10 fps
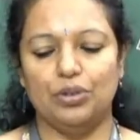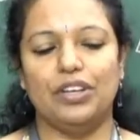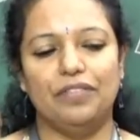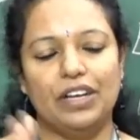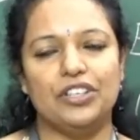
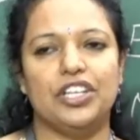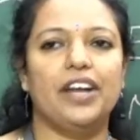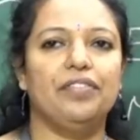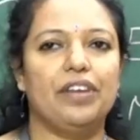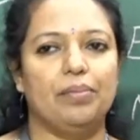to
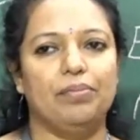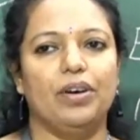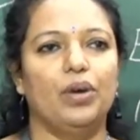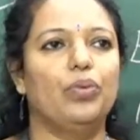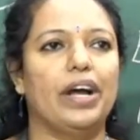differentiate
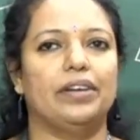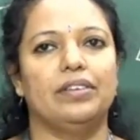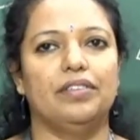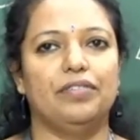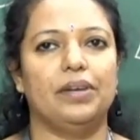from
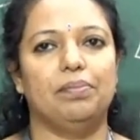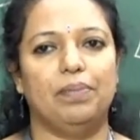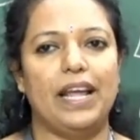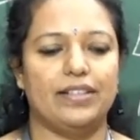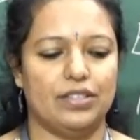one
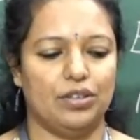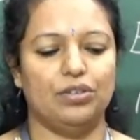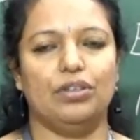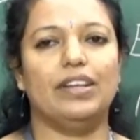different place,